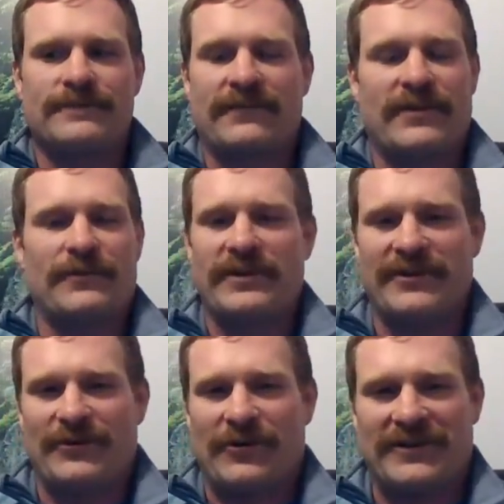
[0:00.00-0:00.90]
I've never been to
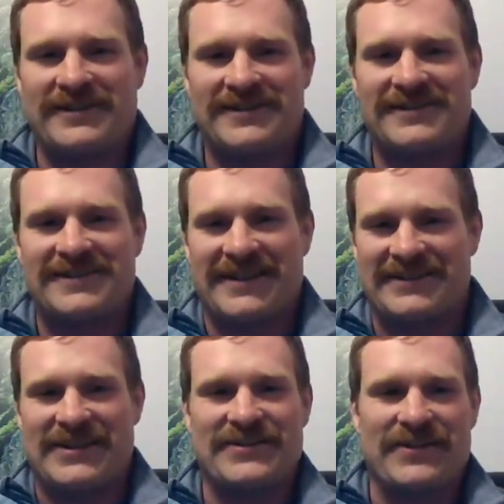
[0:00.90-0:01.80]
New Orleans. That
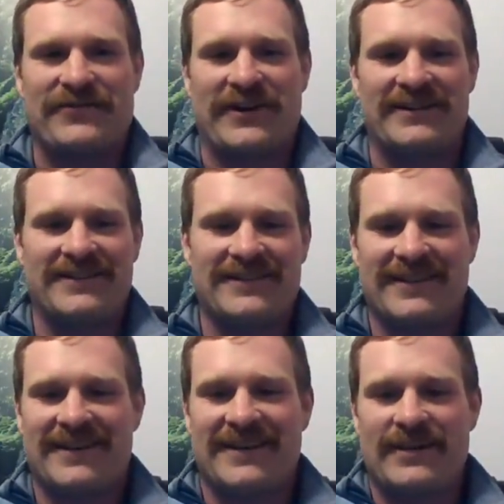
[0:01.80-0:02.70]
sounds like fun.
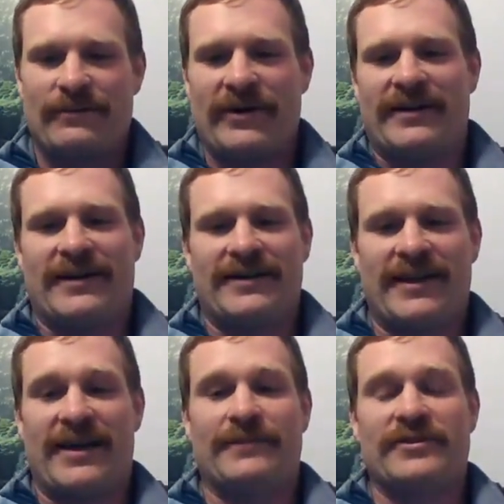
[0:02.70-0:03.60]
But
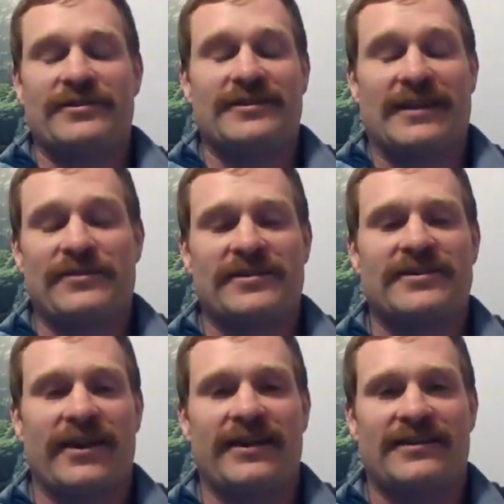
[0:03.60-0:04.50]
yeah, I'm just
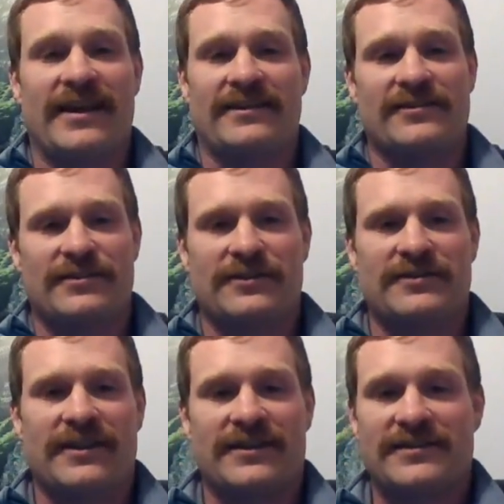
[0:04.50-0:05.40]
psyched that this
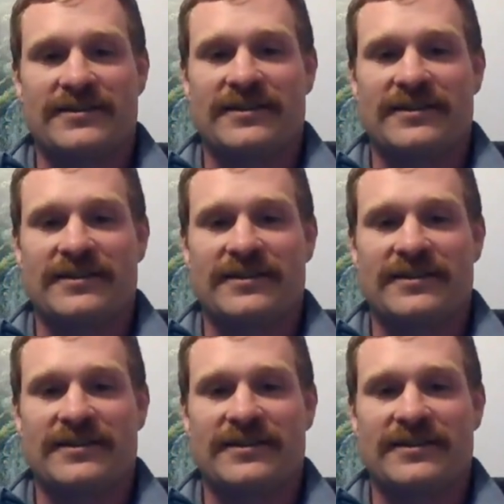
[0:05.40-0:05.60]
looks like it's